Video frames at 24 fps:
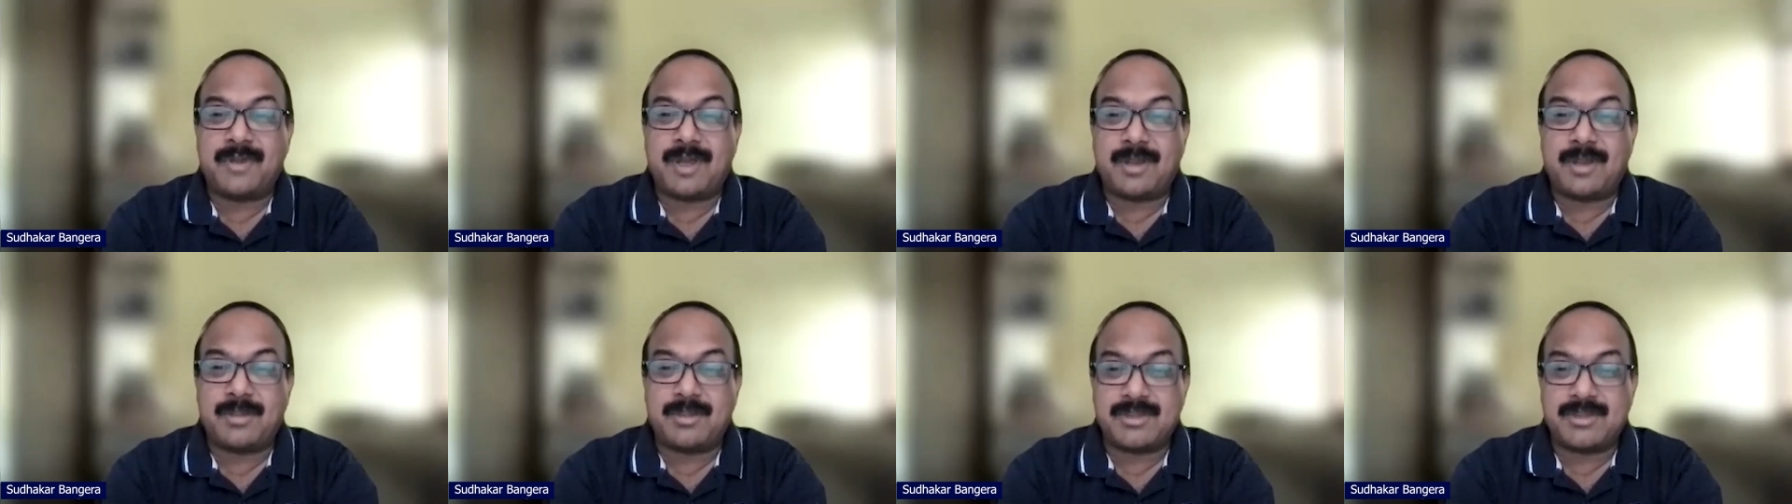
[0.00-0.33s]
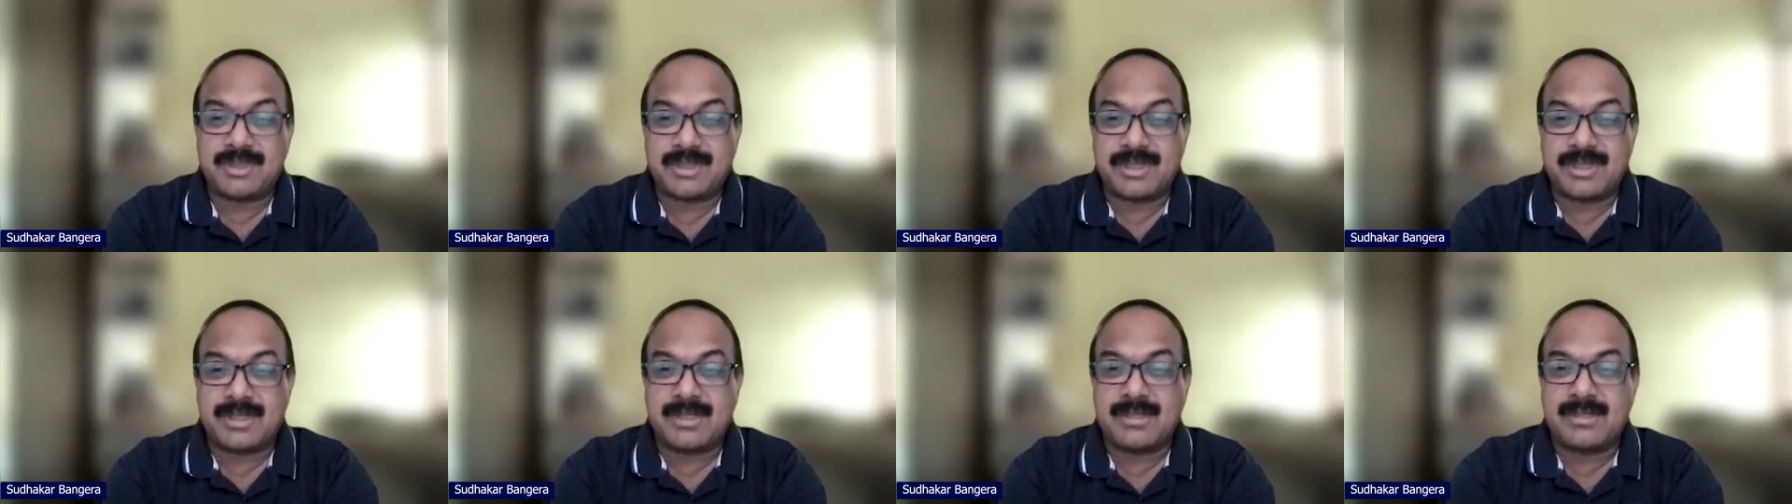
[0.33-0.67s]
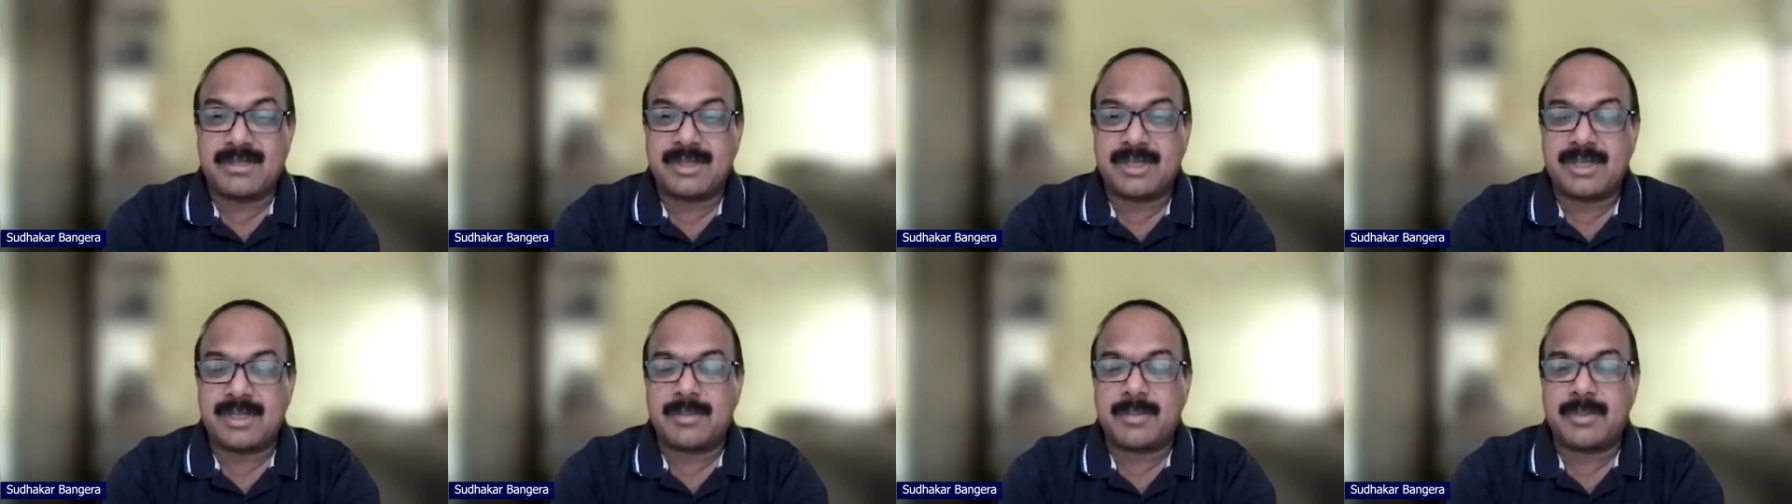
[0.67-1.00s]
pharmaceutical
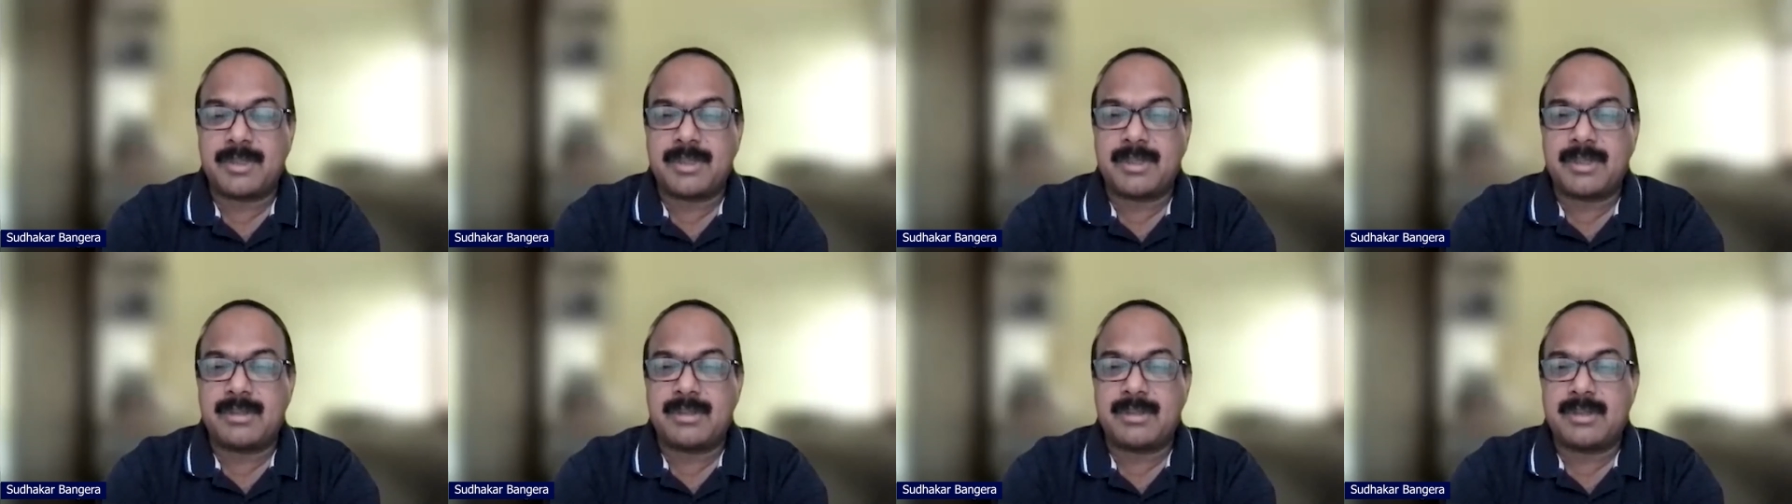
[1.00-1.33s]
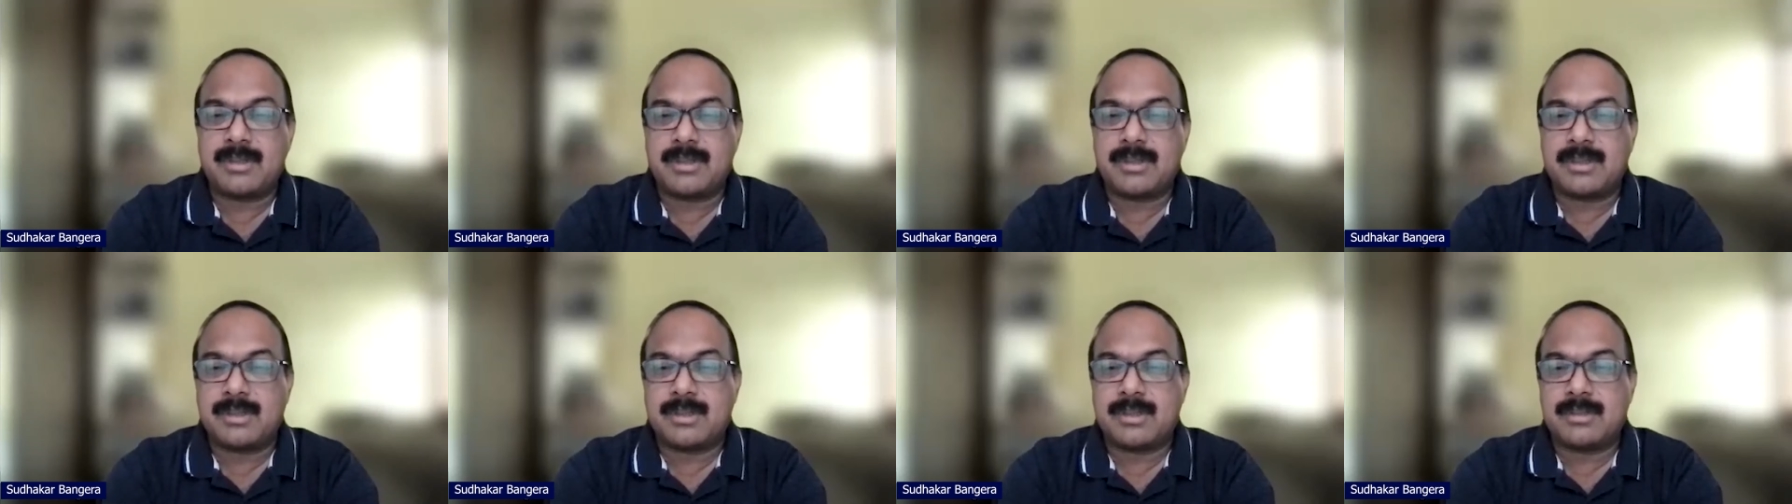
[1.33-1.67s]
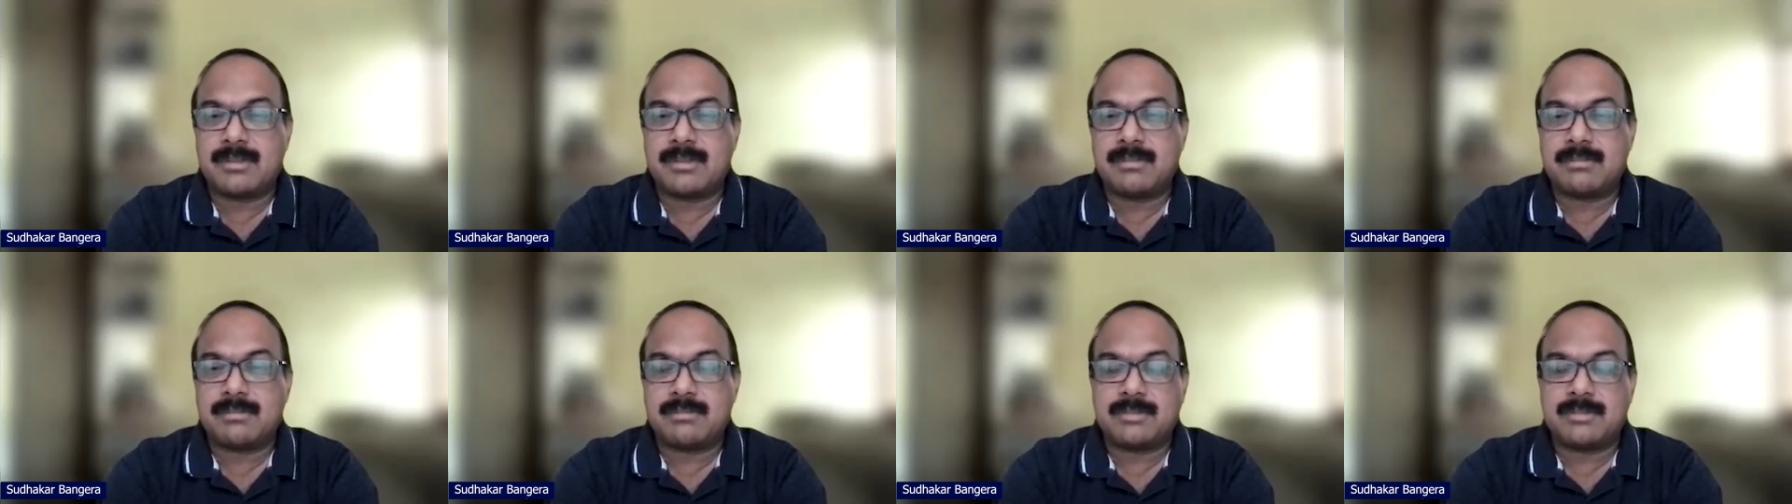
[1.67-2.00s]
to come to
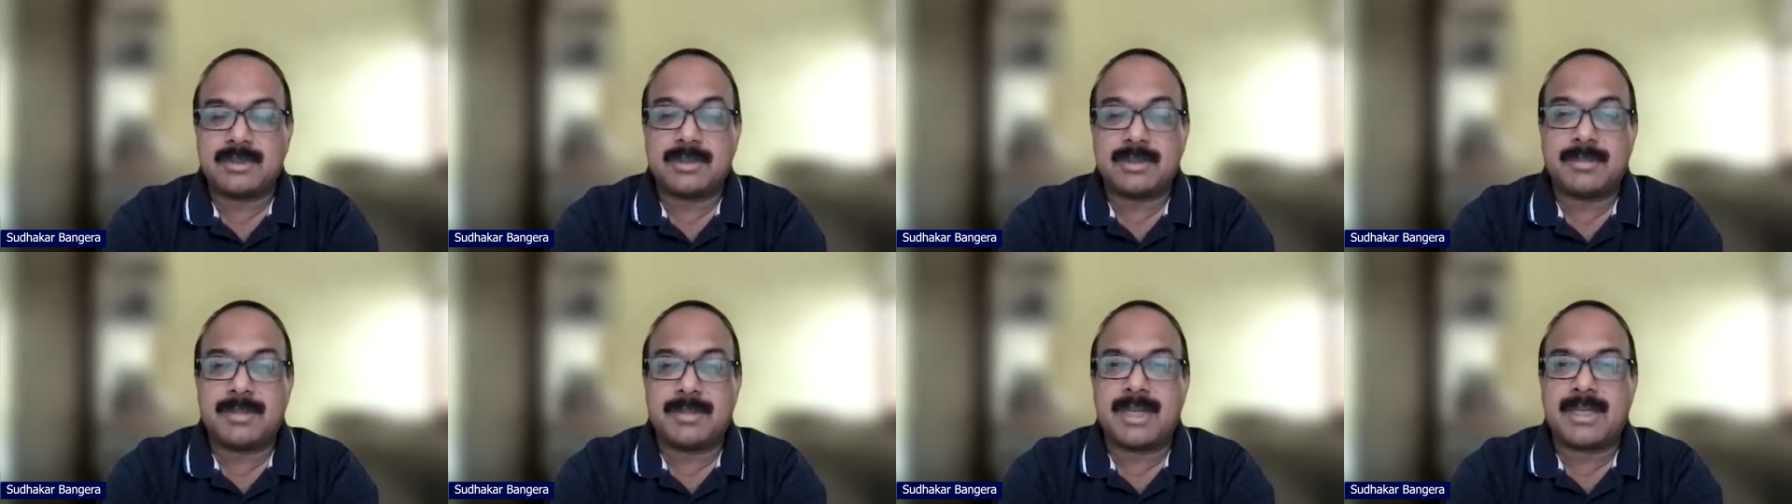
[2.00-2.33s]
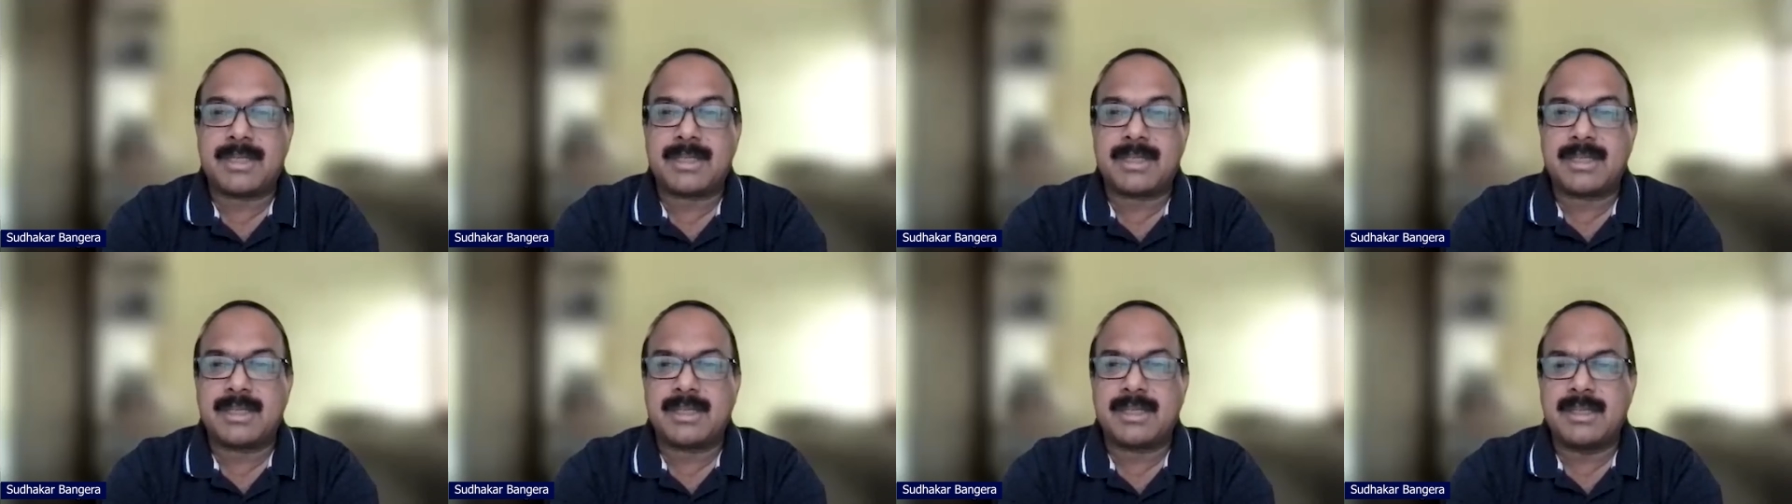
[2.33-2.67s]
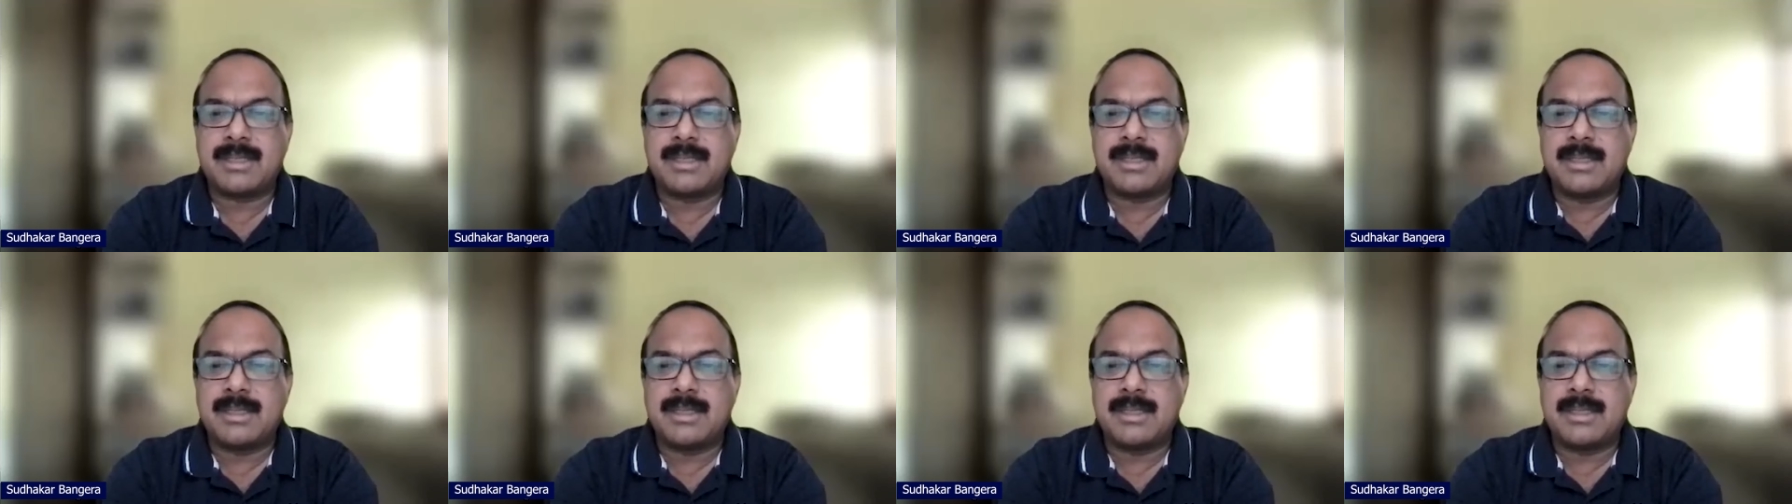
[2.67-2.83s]
uh, the market.